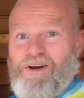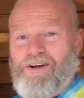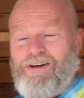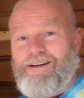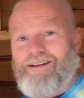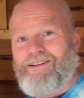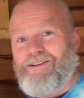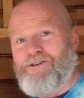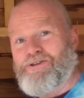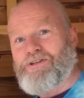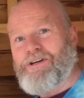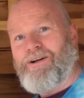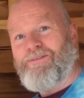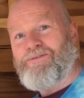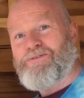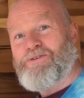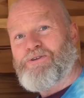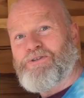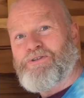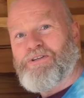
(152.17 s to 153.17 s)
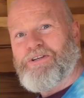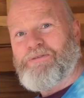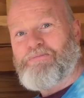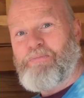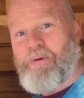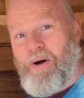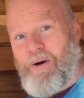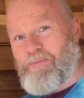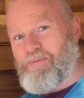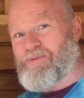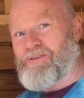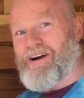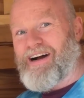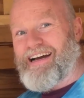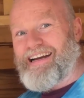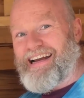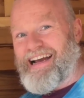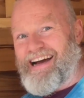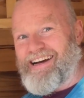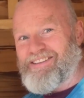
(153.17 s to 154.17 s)
the shelf should just pop
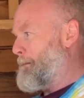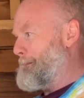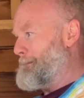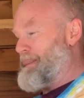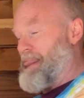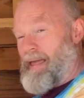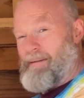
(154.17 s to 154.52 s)
right out.